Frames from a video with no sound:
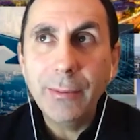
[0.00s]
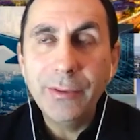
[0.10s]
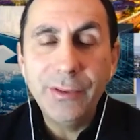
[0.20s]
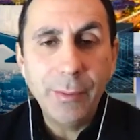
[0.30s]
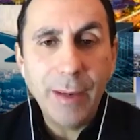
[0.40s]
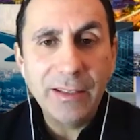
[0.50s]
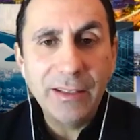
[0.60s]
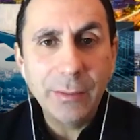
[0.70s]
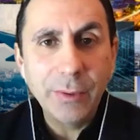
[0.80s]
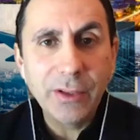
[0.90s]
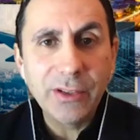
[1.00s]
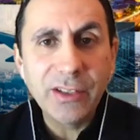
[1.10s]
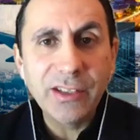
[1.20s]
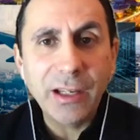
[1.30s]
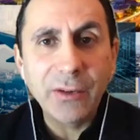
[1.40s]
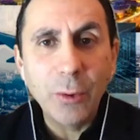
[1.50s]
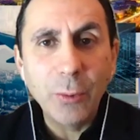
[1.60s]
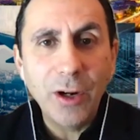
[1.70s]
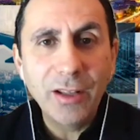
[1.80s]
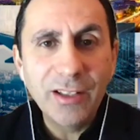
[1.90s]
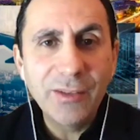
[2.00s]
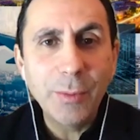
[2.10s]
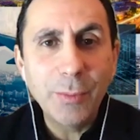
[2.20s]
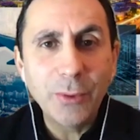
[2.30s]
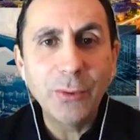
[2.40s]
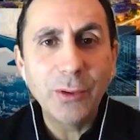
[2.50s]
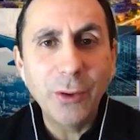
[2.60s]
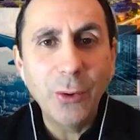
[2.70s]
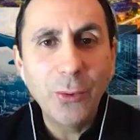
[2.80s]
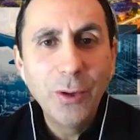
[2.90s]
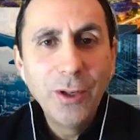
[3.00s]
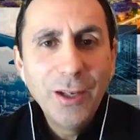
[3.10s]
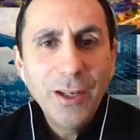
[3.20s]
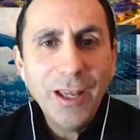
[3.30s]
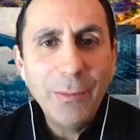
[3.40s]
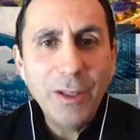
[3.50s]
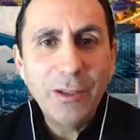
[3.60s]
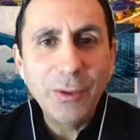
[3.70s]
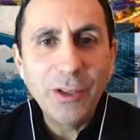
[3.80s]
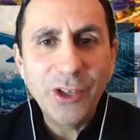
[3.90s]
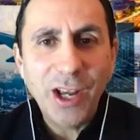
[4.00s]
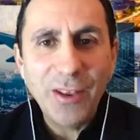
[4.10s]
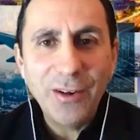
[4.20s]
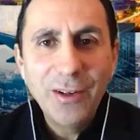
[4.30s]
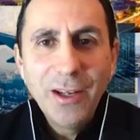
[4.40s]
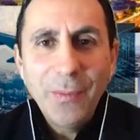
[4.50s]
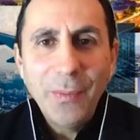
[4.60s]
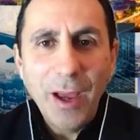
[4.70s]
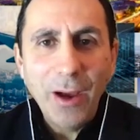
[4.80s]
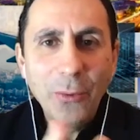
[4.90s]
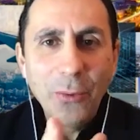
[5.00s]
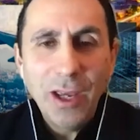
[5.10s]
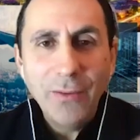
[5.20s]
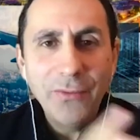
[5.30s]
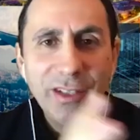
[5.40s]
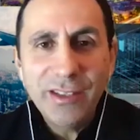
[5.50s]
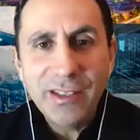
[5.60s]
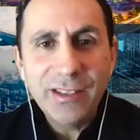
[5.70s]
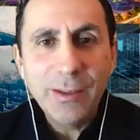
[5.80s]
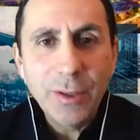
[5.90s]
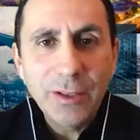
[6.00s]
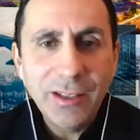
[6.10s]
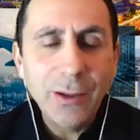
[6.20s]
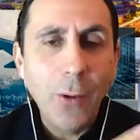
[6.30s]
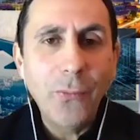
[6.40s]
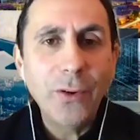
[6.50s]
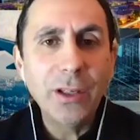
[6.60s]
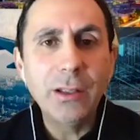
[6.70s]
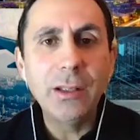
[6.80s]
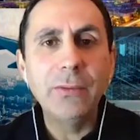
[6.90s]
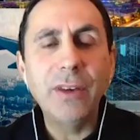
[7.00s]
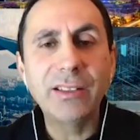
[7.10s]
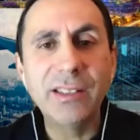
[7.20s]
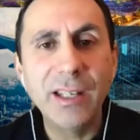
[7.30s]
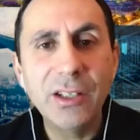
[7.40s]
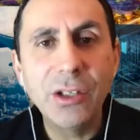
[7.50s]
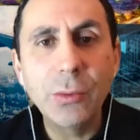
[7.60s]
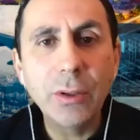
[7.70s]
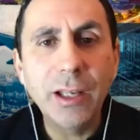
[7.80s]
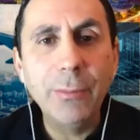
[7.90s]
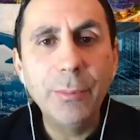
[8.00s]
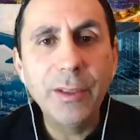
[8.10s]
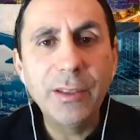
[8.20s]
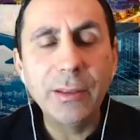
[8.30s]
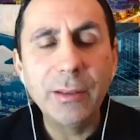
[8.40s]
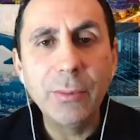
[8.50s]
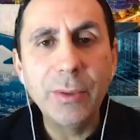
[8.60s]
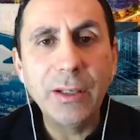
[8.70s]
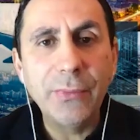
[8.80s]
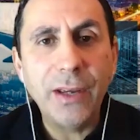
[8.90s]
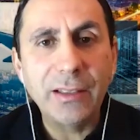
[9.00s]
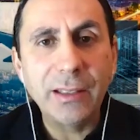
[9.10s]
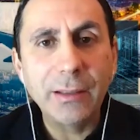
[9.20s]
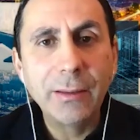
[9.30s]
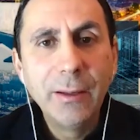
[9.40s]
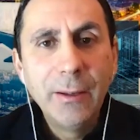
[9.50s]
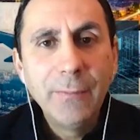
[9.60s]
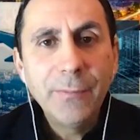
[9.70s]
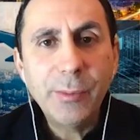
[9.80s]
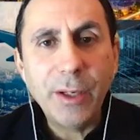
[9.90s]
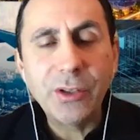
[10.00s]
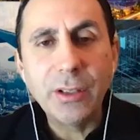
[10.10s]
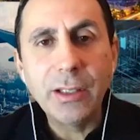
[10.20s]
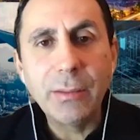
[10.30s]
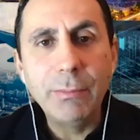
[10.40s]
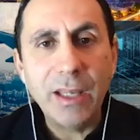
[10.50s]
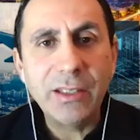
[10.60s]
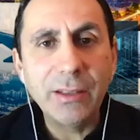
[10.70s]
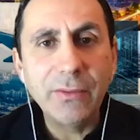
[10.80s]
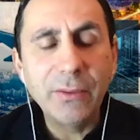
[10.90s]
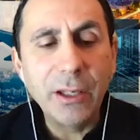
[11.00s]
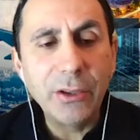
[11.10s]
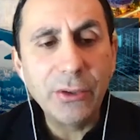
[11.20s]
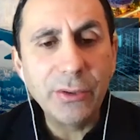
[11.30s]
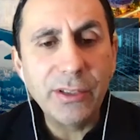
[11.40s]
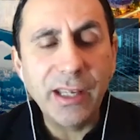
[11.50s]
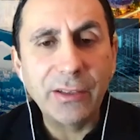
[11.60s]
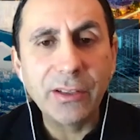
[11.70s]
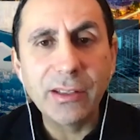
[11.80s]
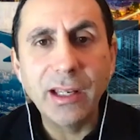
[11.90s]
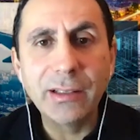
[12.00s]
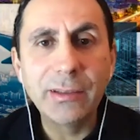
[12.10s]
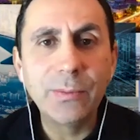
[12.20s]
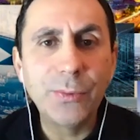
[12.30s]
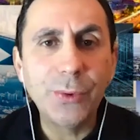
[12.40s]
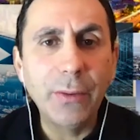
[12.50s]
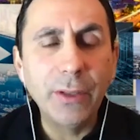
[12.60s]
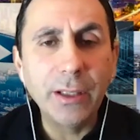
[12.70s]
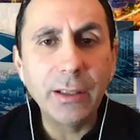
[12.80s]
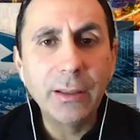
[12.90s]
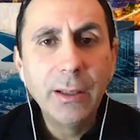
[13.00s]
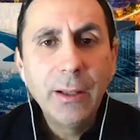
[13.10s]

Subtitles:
dramatic, because in the Second World War, at least people could go and meet with each other. Now we have this instability. Hopefully the vaccination will come, but we've been affecting especially massive industry sectors like traveling,